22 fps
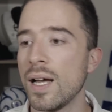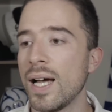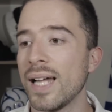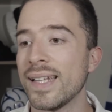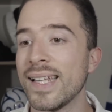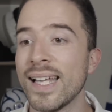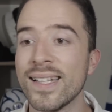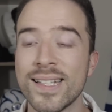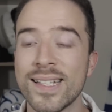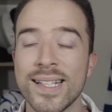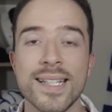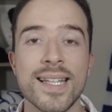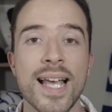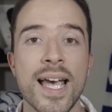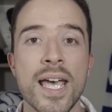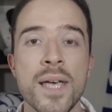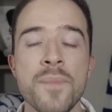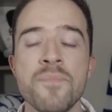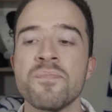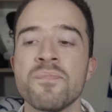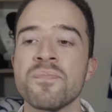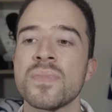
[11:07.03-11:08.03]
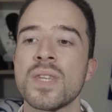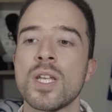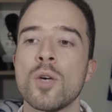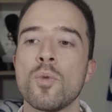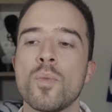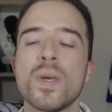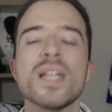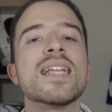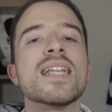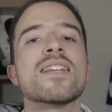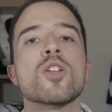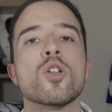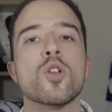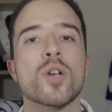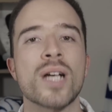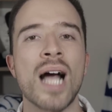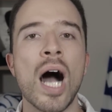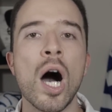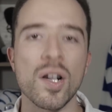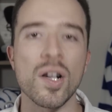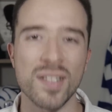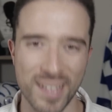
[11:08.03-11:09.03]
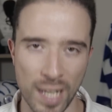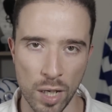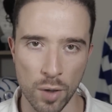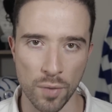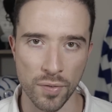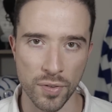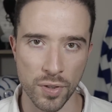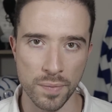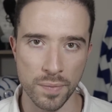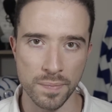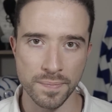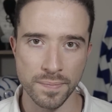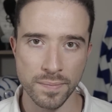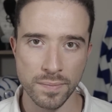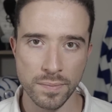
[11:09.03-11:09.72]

At the end of the day, we need to look at ourselves.